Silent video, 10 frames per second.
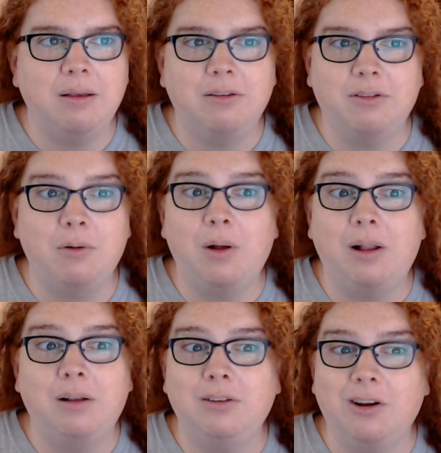so
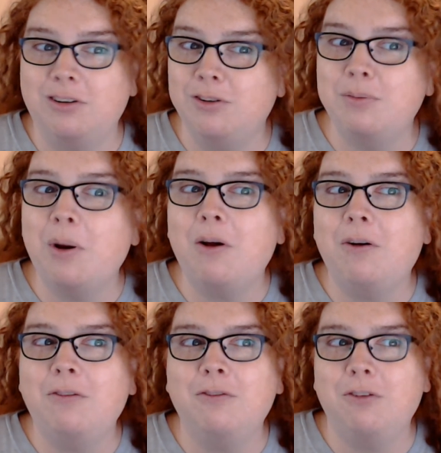I'll talk to you tomorrow
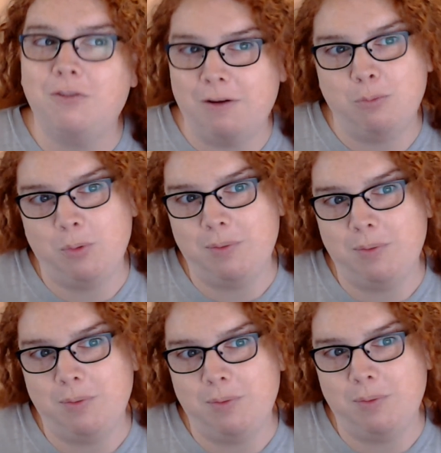for five more minutes.